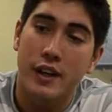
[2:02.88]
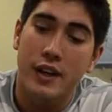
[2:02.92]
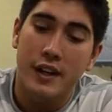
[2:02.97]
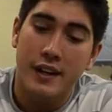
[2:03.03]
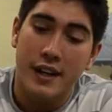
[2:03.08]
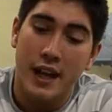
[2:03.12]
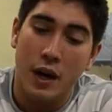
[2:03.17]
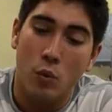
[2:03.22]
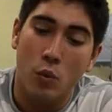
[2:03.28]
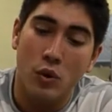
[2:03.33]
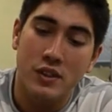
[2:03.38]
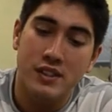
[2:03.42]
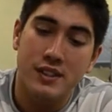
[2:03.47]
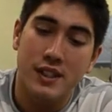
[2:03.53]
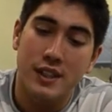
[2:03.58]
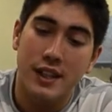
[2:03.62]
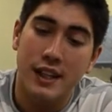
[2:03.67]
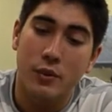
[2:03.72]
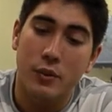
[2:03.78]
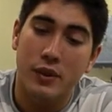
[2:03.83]
Now once the
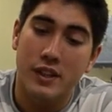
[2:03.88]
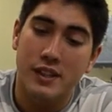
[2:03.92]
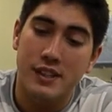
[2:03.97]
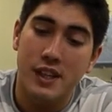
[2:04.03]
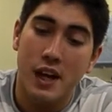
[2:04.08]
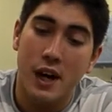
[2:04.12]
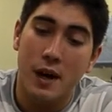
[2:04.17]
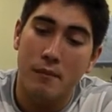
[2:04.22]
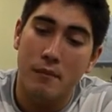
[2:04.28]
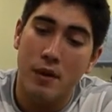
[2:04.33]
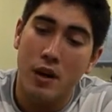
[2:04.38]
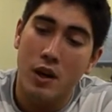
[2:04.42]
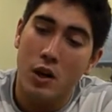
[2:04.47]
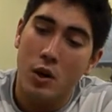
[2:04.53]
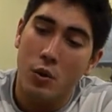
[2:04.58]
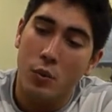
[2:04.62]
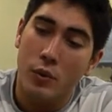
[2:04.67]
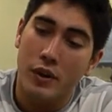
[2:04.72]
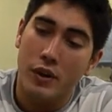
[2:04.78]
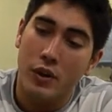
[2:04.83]
liquid is up,
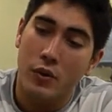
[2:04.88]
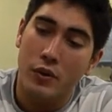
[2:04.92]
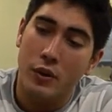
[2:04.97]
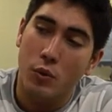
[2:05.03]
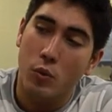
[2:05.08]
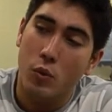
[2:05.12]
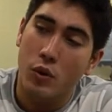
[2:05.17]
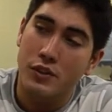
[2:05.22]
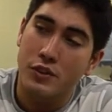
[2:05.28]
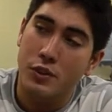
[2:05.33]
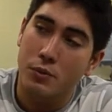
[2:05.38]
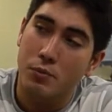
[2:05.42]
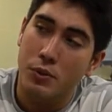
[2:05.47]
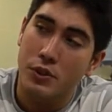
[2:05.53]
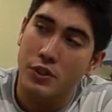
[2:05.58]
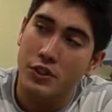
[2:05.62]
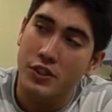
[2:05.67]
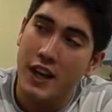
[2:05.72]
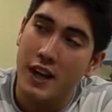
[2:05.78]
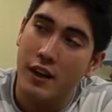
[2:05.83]
we're going to want to
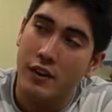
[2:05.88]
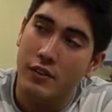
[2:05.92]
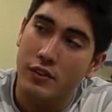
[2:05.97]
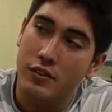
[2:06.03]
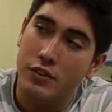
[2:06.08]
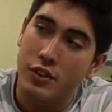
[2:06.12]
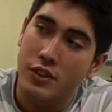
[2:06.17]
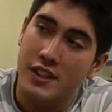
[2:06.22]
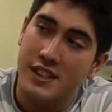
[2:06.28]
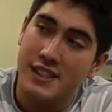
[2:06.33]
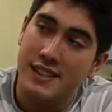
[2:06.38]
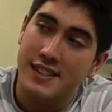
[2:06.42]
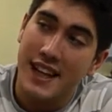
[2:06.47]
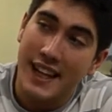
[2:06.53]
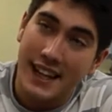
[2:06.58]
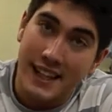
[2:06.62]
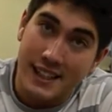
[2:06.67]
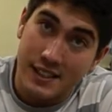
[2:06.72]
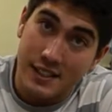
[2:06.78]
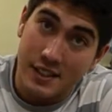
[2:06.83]
push down to the
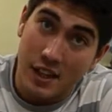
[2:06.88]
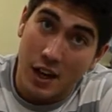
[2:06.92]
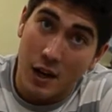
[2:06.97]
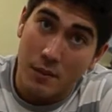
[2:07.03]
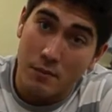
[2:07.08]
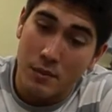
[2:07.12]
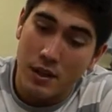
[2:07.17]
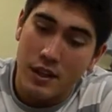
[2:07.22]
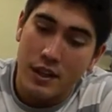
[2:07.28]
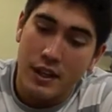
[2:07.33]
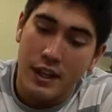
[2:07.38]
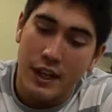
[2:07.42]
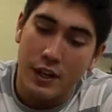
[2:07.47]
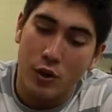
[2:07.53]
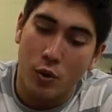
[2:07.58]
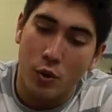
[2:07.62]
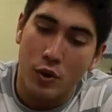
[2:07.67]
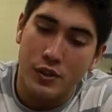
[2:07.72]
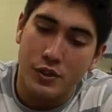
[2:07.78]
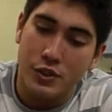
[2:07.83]
second stop in
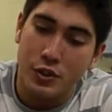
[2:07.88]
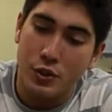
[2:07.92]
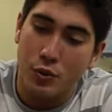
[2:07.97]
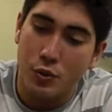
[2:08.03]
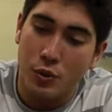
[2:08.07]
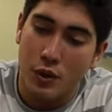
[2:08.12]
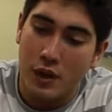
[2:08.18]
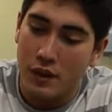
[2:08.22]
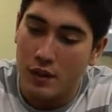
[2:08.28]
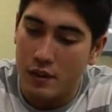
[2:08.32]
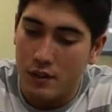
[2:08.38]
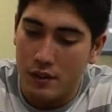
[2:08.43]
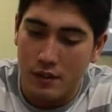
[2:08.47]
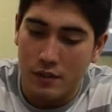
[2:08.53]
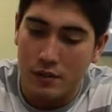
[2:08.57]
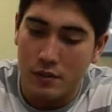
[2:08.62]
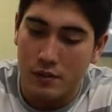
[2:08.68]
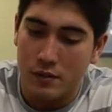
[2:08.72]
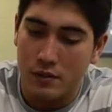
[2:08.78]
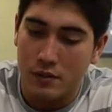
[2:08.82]
order to
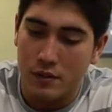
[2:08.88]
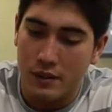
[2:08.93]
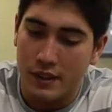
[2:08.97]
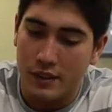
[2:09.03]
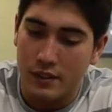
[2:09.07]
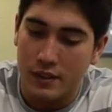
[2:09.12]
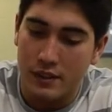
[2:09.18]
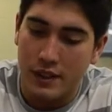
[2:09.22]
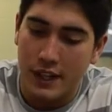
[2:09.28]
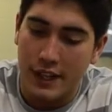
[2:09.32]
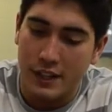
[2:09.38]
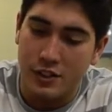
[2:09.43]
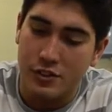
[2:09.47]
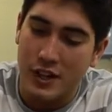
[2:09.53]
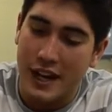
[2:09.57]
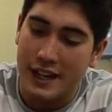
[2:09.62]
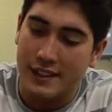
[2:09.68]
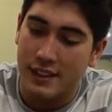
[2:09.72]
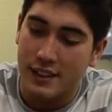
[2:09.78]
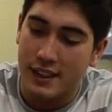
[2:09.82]

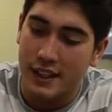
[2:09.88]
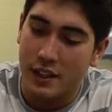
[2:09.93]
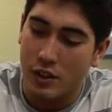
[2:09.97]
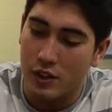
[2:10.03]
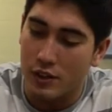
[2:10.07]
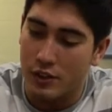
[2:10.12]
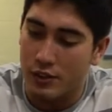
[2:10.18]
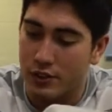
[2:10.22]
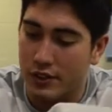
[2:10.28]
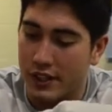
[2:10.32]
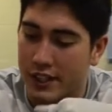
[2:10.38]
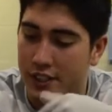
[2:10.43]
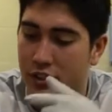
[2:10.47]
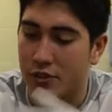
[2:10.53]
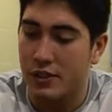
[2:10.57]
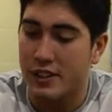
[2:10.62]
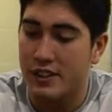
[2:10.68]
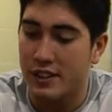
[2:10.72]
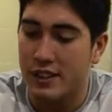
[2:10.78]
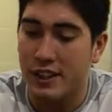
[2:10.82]
extract the
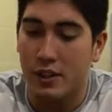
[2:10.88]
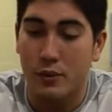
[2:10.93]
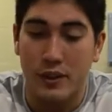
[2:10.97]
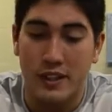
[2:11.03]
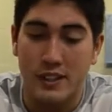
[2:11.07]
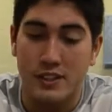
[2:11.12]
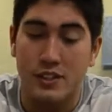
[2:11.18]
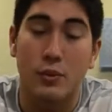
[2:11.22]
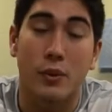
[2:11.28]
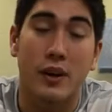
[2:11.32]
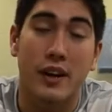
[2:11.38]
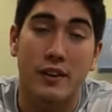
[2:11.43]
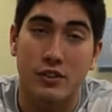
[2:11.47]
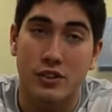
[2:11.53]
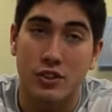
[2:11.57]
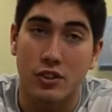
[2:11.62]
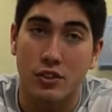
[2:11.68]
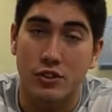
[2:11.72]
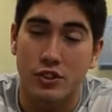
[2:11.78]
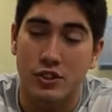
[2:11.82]
excrete the liquid into whatever
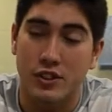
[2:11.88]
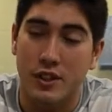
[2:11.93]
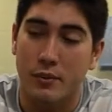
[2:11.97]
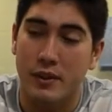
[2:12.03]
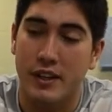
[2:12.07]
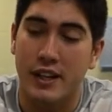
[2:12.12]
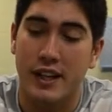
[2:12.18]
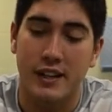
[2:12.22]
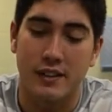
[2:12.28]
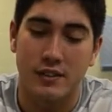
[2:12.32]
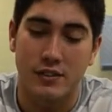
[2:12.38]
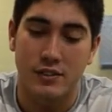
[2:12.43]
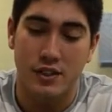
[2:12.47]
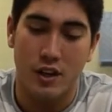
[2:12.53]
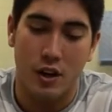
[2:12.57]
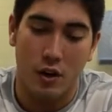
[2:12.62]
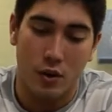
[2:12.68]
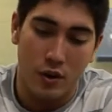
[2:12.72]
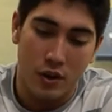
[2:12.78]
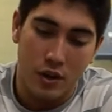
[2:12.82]
solution that we need.
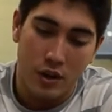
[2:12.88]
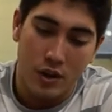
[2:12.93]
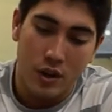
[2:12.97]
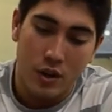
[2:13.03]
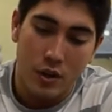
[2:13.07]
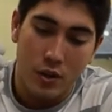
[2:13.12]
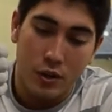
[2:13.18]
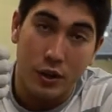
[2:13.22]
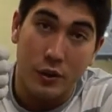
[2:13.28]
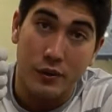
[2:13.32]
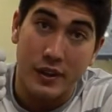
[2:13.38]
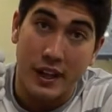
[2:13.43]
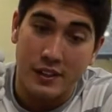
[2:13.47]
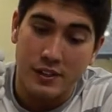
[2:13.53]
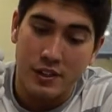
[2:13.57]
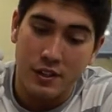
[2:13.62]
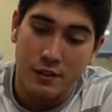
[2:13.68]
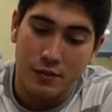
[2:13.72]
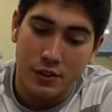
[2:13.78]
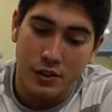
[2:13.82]
So go down
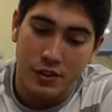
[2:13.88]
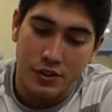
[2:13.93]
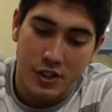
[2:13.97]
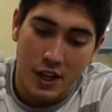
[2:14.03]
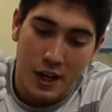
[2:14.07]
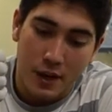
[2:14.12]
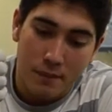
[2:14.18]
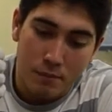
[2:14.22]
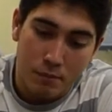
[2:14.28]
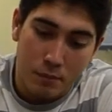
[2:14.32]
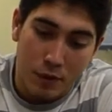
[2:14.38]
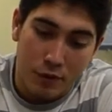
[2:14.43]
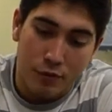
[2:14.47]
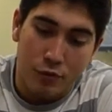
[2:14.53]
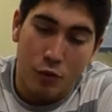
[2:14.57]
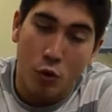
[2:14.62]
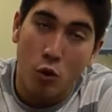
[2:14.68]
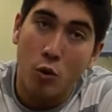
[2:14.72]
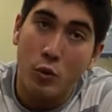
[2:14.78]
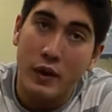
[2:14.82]
to the first stop
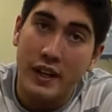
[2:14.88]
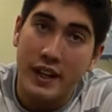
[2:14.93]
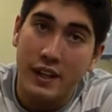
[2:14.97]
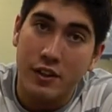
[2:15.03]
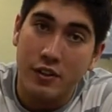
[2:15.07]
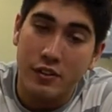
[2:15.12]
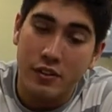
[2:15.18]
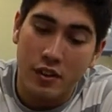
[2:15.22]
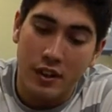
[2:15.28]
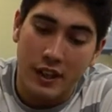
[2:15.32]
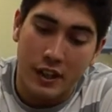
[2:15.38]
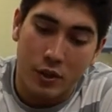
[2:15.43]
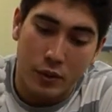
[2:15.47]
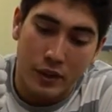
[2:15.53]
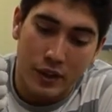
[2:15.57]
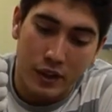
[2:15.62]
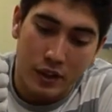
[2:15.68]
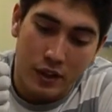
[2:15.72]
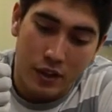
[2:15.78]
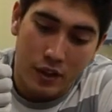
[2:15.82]
before we enter the
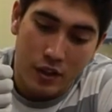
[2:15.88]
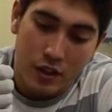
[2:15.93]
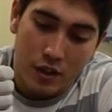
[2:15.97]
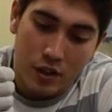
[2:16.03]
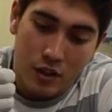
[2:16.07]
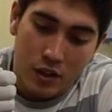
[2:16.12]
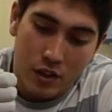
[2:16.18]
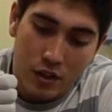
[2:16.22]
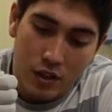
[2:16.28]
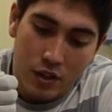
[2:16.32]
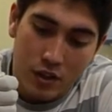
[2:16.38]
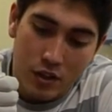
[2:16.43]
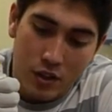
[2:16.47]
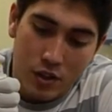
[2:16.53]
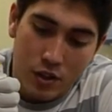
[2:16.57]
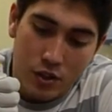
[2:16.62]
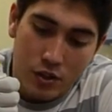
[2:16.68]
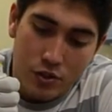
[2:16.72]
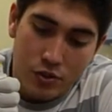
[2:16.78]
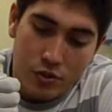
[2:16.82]
liquid.
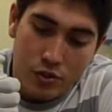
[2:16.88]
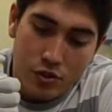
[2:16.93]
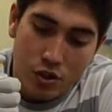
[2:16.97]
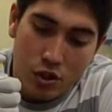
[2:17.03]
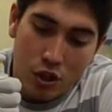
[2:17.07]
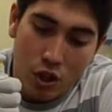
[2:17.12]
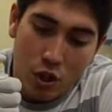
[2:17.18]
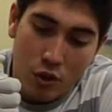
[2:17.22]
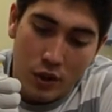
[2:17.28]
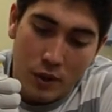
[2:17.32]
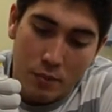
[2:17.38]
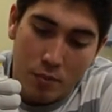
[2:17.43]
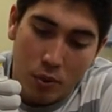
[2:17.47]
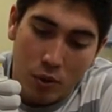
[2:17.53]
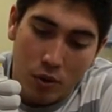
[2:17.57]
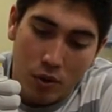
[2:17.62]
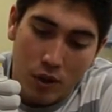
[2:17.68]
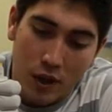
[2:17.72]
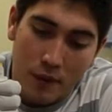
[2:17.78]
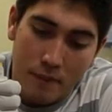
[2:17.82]
Slowly
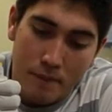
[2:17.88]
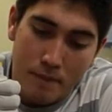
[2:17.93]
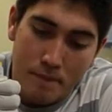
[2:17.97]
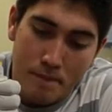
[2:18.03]
pull up.